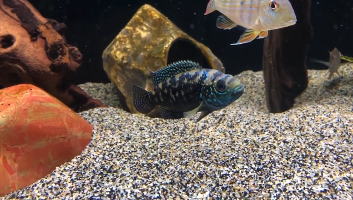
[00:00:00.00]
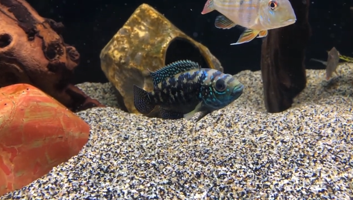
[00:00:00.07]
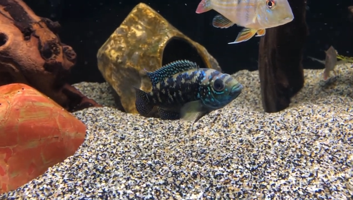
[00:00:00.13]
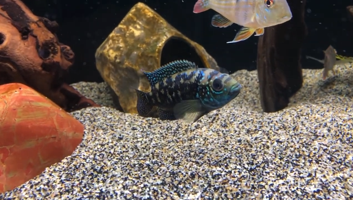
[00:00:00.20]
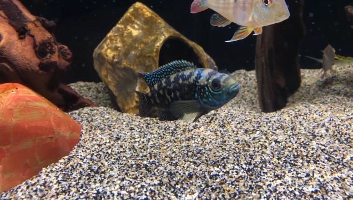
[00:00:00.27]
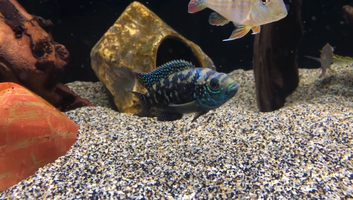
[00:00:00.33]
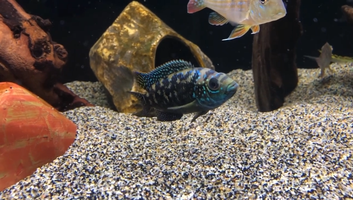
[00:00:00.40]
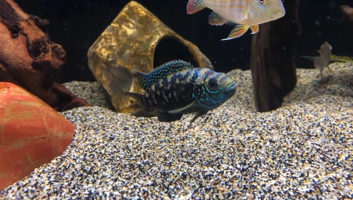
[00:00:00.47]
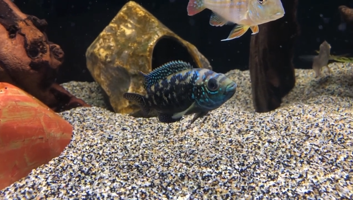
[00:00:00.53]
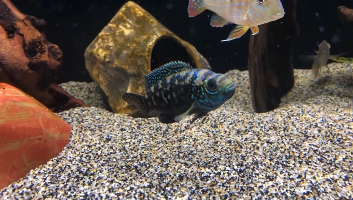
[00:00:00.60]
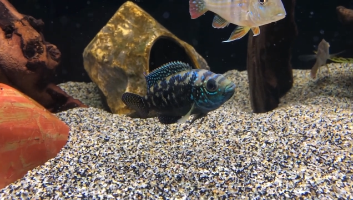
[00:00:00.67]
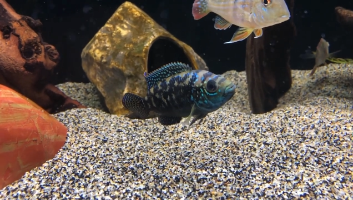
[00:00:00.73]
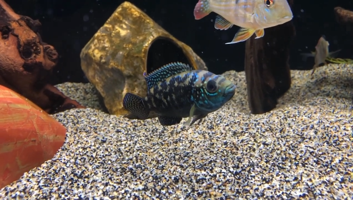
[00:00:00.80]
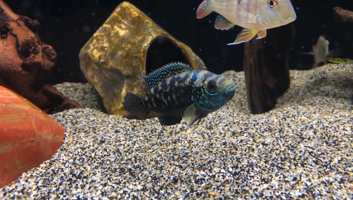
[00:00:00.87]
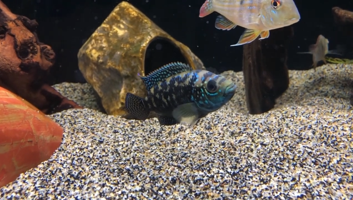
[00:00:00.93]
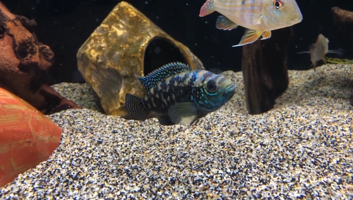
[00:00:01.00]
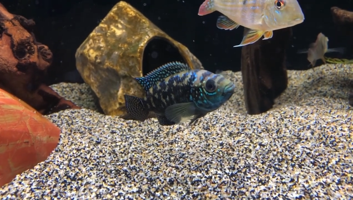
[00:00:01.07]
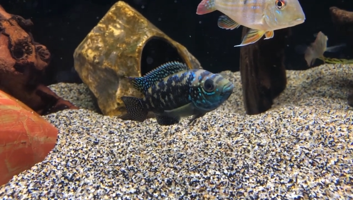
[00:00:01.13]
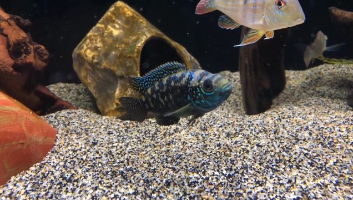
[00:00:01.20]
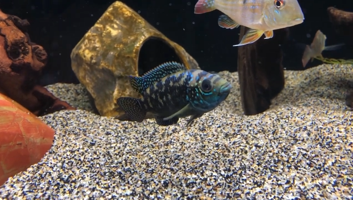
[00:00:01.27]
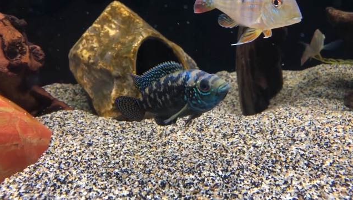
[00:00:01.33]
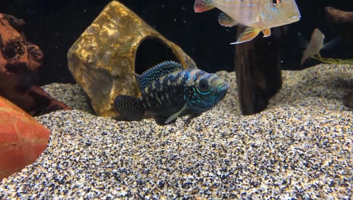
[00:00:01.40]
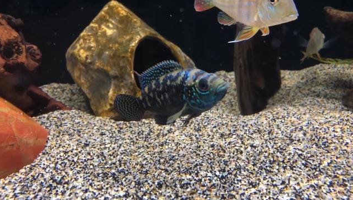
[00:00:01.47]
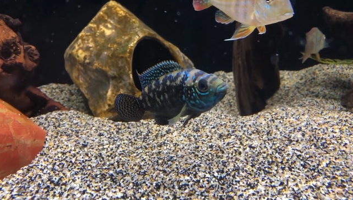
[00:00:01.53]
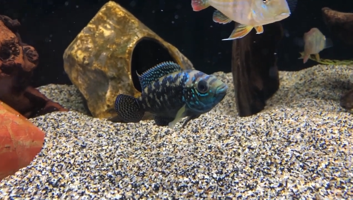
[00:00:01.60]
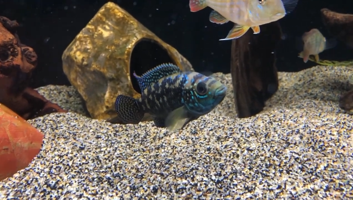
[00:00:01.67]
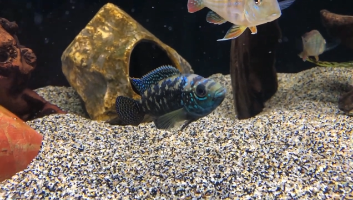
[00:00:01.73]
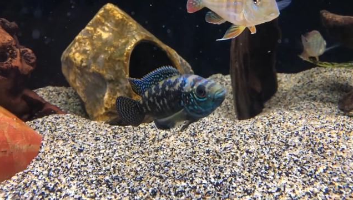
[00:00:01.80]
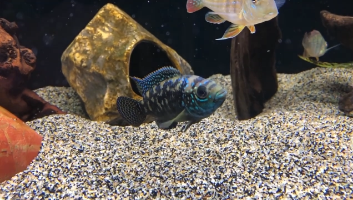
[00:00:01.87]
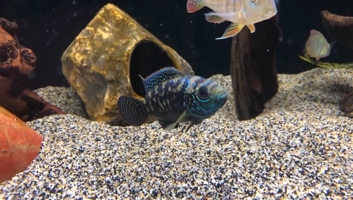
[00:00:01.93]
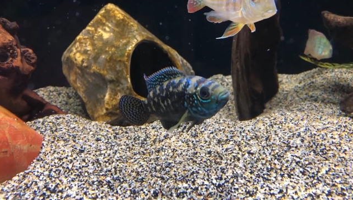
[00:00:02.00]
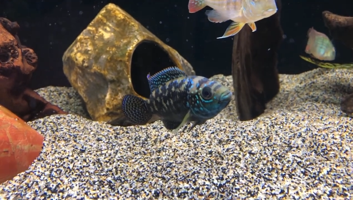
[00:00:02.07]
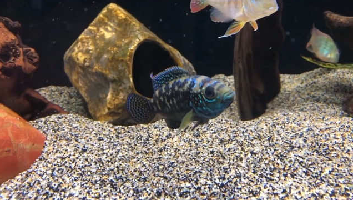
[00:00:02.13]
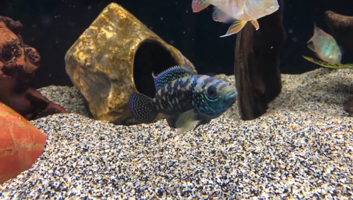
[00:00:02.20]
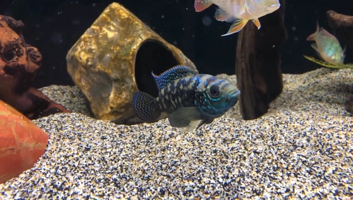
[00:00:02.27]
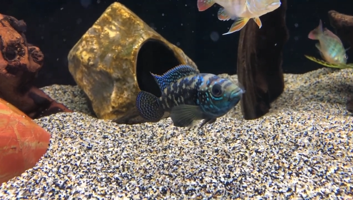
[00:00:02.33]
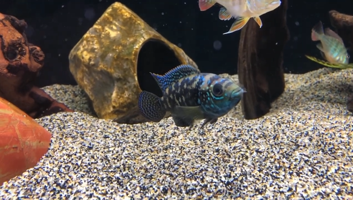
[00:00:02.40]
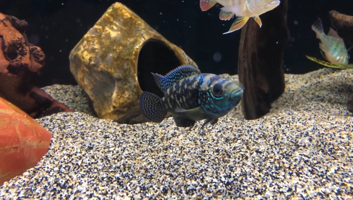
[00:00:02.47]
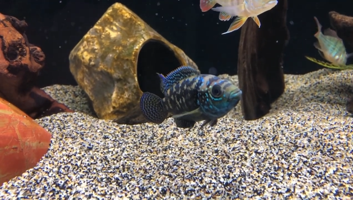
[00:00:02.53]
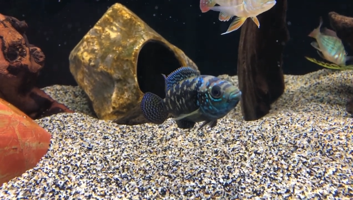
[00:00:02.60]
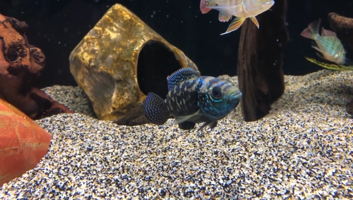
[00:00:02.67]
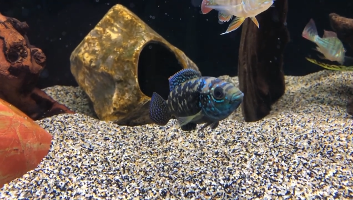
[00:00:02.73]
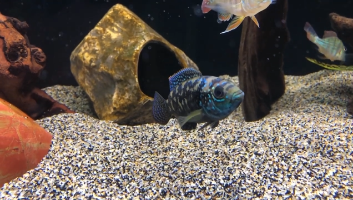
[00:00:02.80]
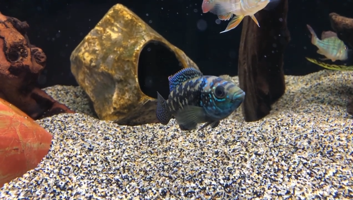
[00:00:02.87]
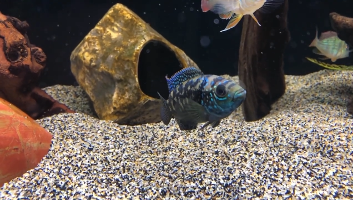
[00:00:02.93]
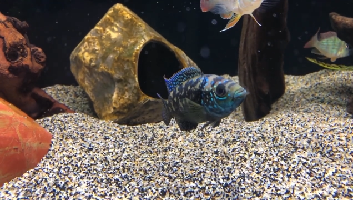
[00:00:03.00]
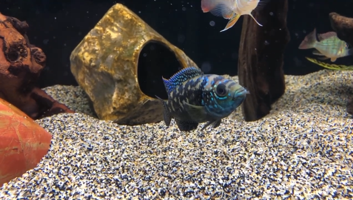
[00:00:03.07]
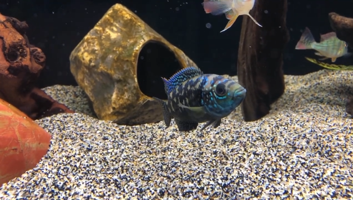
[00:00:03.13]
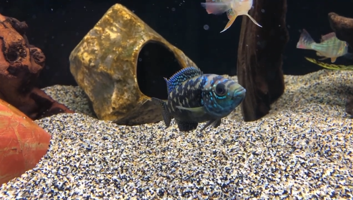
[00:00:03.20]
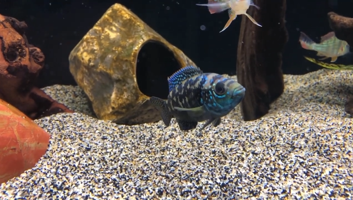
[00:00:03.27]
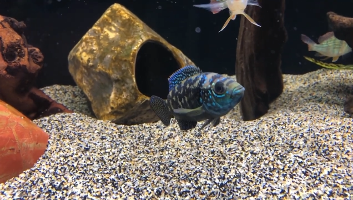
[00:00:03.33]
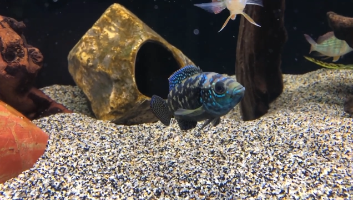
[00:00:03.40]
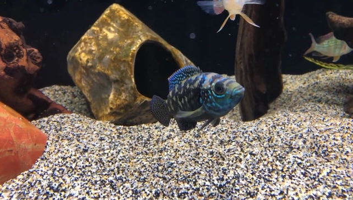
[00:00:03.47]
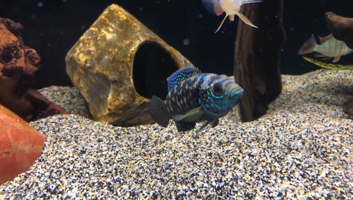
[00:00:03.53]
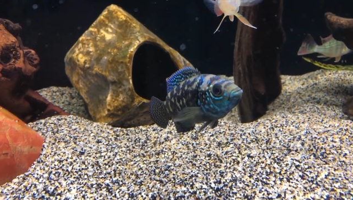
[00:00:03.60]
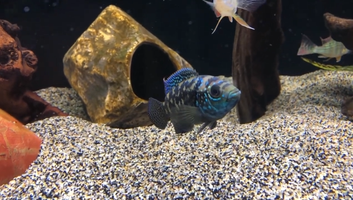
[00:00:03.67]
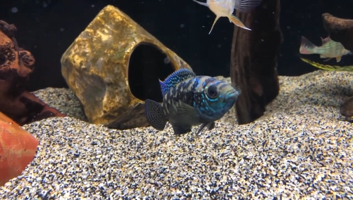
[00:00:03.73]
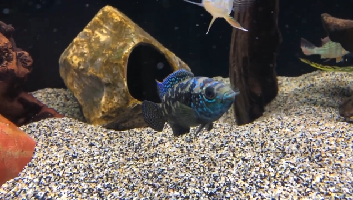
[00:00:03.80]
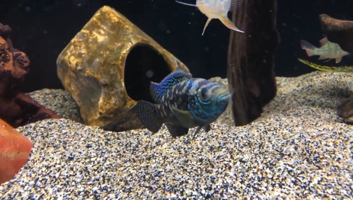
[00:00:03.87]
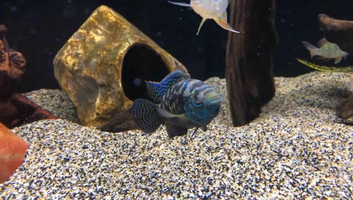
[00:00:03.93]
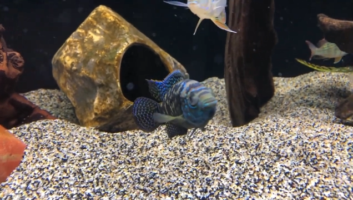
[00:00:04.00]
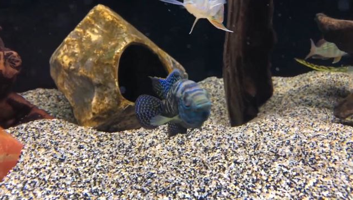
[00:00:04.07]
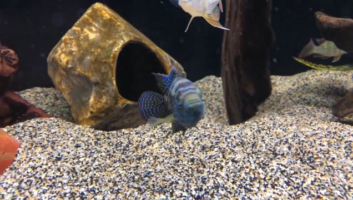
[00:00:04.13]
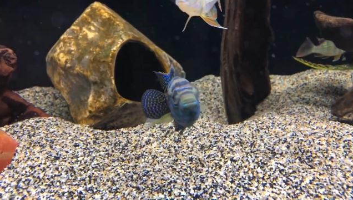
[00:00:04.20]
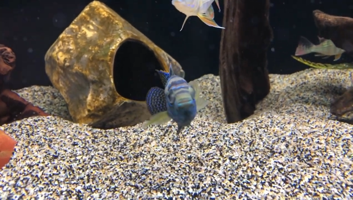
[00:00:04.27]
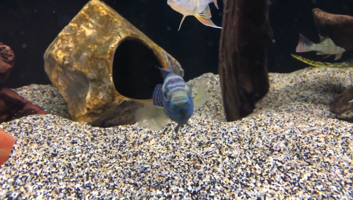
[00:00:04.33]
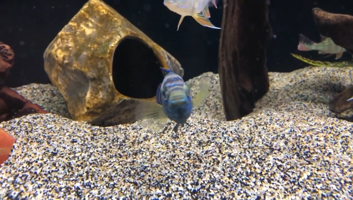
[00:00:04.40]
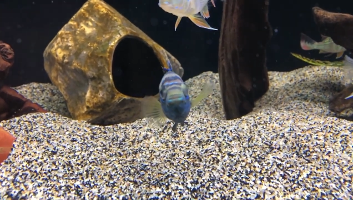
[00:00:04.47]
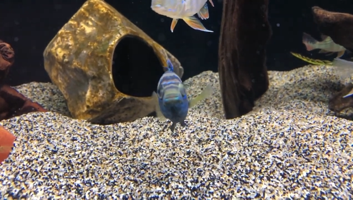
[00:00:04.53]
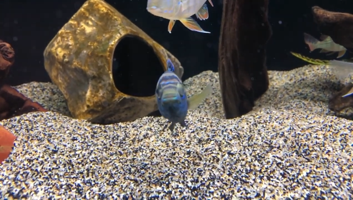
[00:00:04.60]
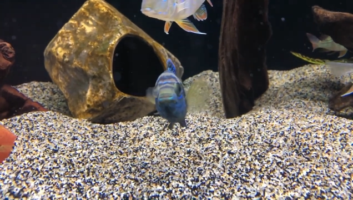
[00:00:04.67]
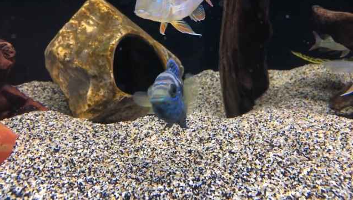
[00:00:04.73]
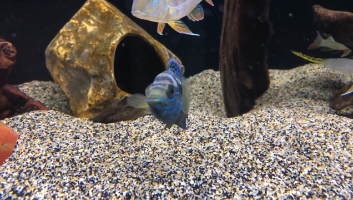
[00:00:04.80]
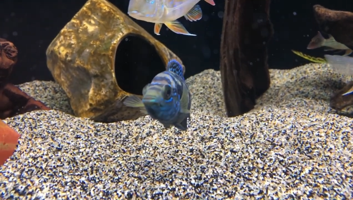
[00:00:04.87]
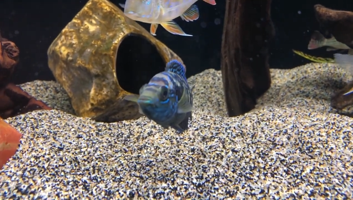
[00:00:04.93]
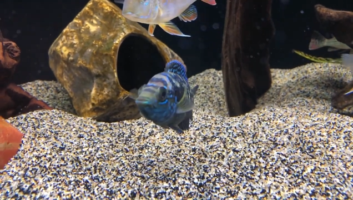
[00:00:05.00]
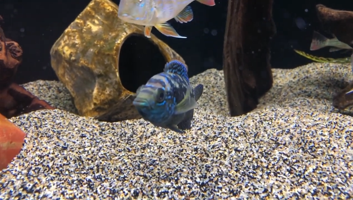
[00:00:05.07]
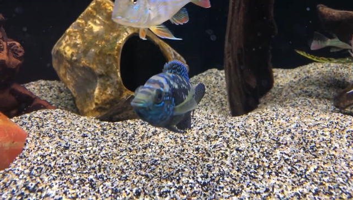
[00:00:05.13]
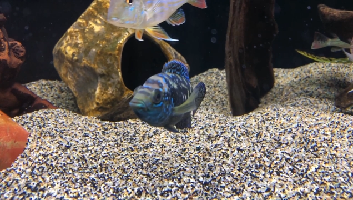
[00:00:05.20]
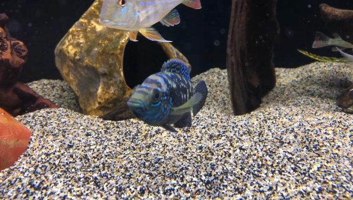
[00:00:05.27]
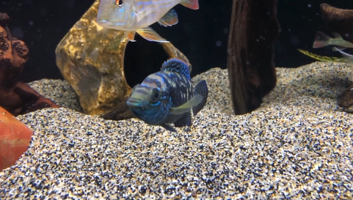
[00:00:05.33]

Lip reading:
No face is visible, so there are no lips to read.